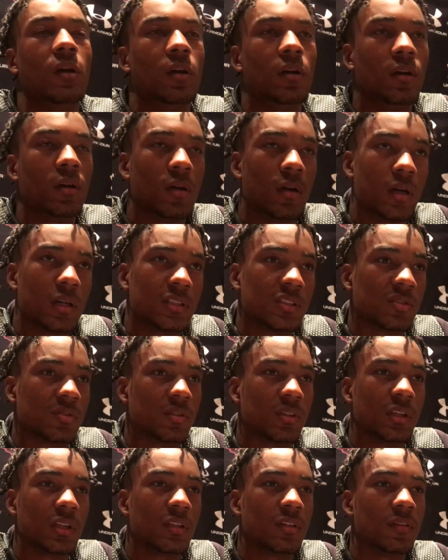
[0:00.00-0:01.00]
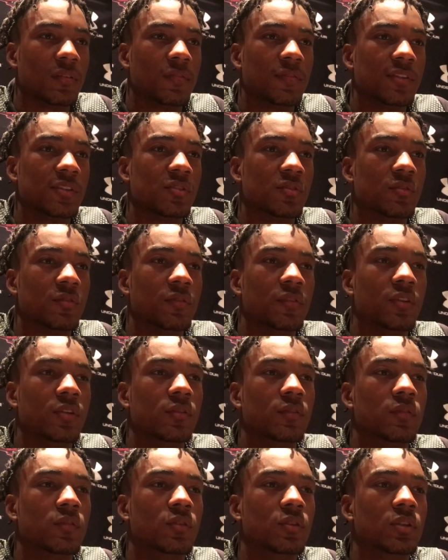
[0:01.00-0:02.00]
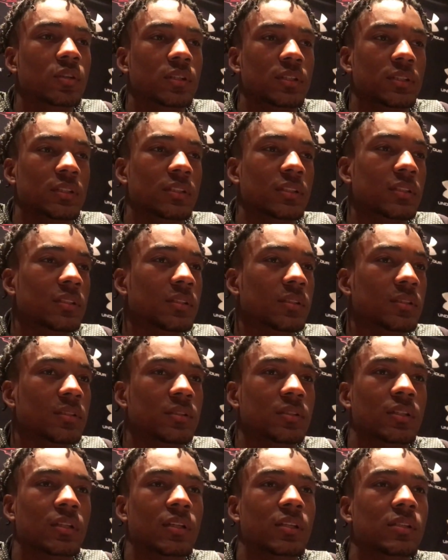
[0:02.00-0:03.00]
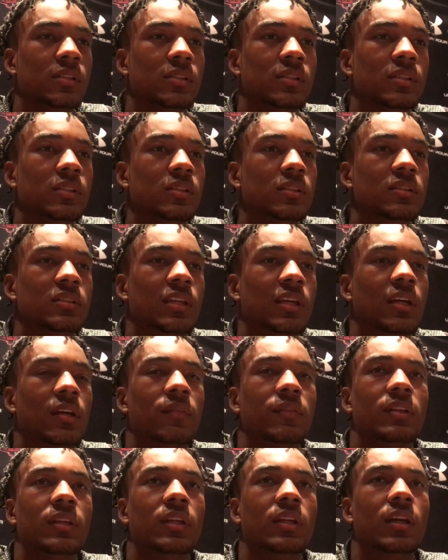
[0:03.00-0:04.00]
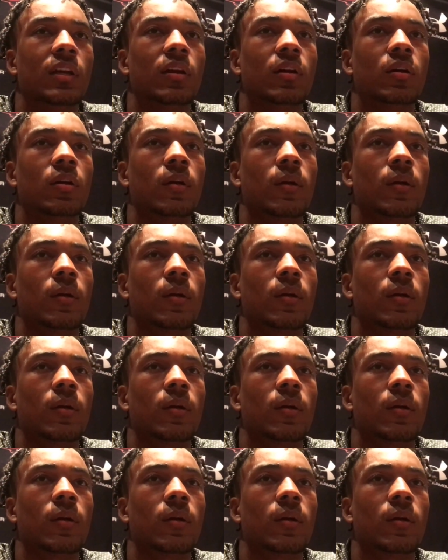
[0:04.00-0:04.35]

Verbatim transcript: Uh, I just want to get the official feel for it and just, just see, check everything out.